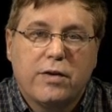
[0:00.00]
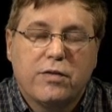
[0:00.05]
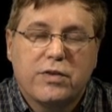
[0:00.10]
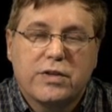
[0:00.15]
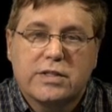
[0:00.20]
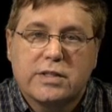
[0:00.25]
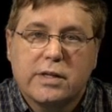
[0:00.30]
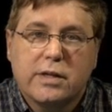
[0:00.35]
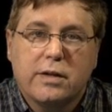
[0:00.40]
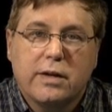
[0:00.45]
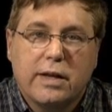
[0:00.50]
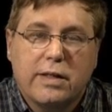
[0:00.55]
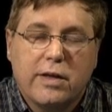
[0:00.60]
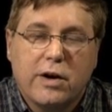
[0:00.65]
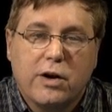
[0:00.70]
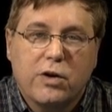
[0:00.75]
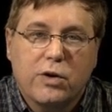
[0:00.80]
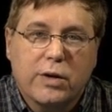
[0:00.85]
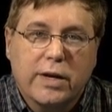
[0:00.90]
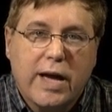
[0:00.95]
facility
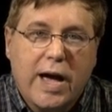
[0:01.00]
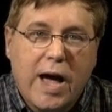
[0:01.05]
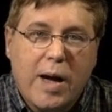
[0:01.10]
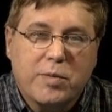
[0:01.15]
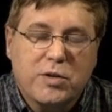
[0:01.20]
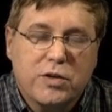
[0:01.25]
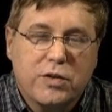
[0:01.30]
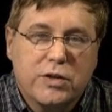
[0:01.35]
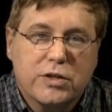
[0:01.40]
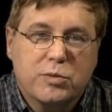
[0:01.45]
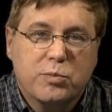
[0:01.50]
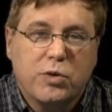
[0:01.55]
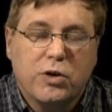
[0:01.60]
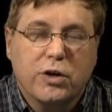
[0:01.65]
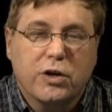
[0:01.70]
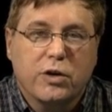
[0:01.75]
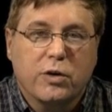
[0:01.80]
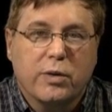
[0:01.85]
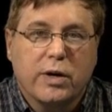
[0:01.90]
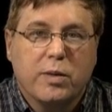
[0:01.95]
there to capture this
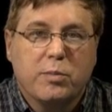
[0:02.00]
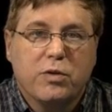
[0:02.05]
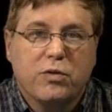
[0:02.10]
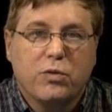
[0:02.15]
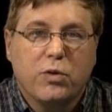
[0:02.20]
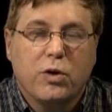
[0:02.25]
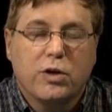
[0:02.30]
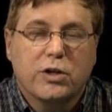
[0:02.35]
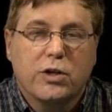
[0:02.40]
mercury before